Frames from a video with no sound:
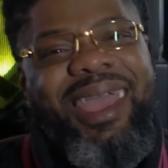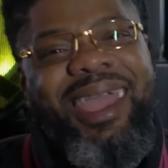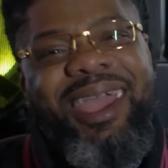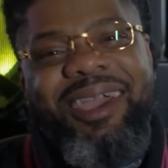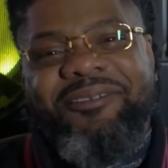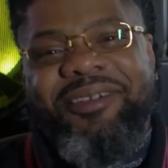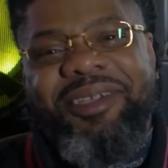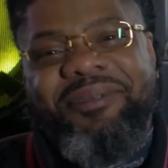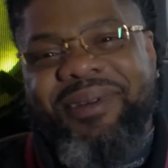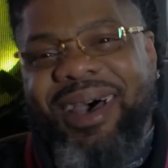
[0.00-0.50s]

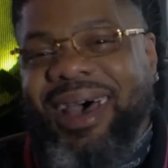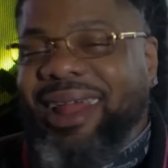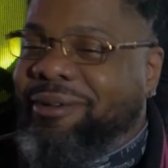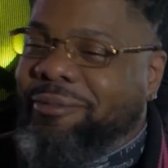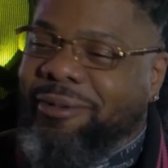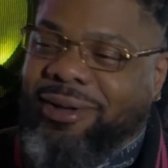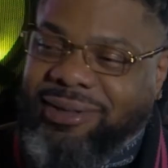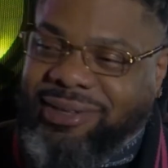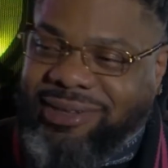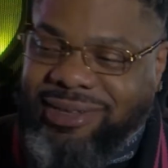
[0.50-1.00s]
Everybody you
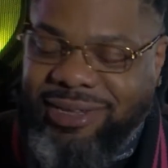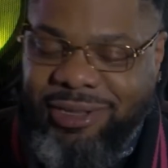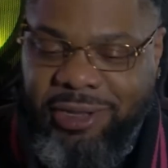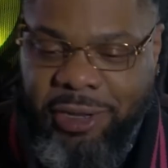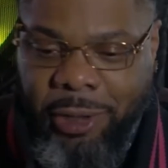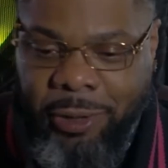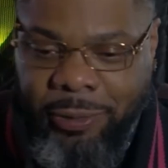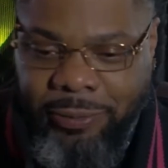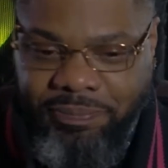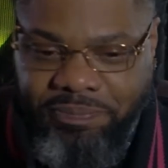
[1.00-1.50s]
know wants to bad.
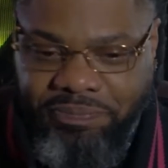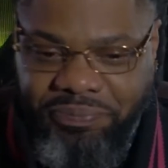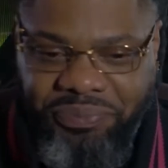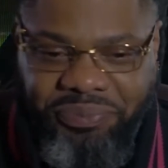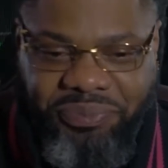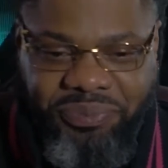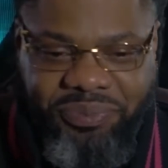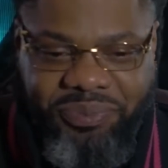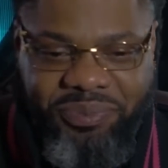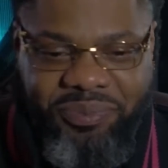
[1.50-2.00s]
know. I gotta
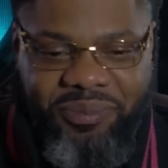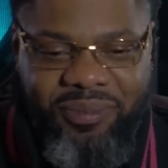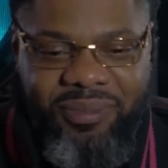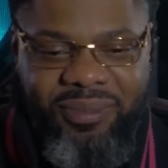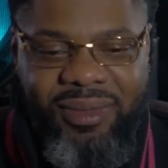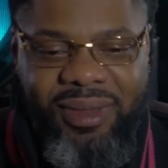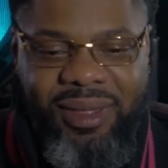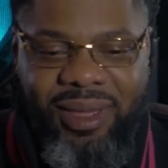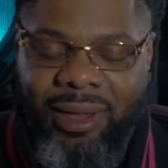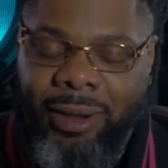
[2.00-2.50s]
ask.
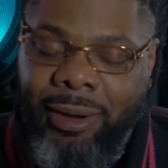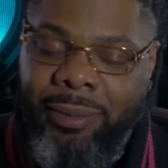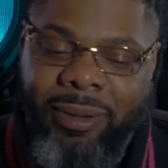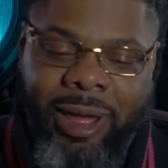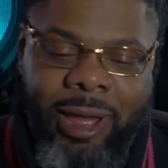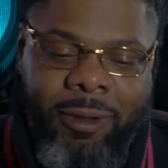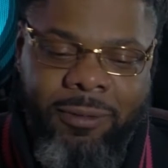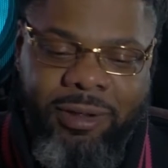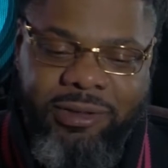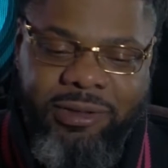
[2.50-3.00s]

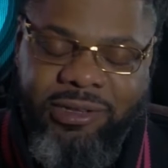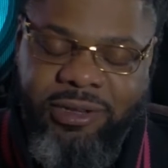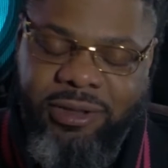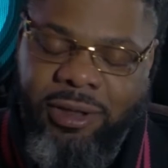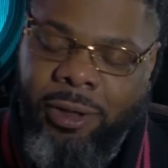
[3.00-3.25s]
Everybody wants to know.